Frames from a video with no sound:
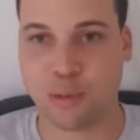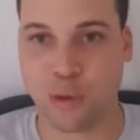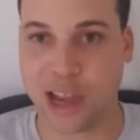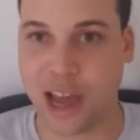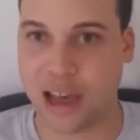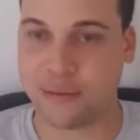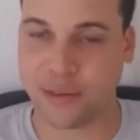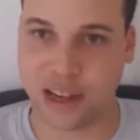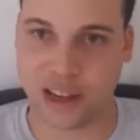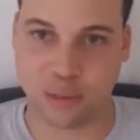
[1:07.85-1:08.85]
we
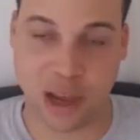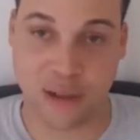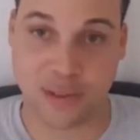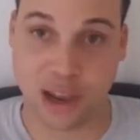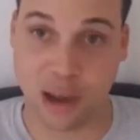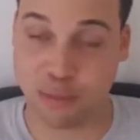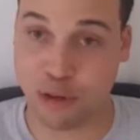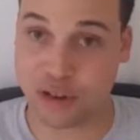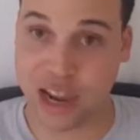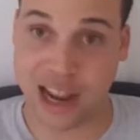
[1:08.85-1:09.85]
have in, we have the
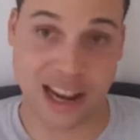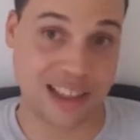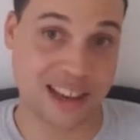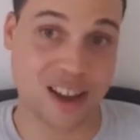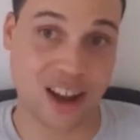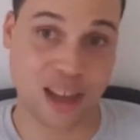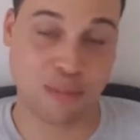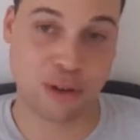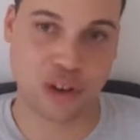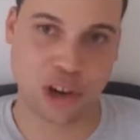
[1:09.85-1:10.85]
project is
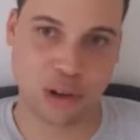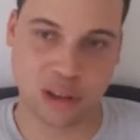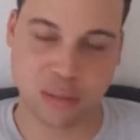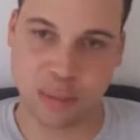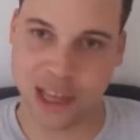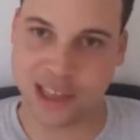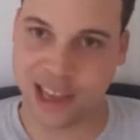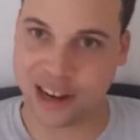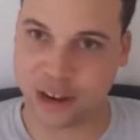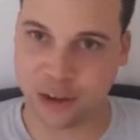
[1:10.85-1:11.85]
entirely produced by
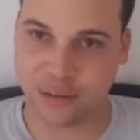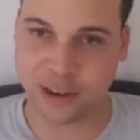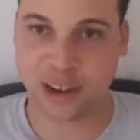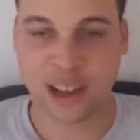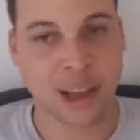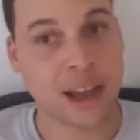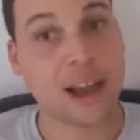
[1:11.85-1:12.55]
Zaytoven,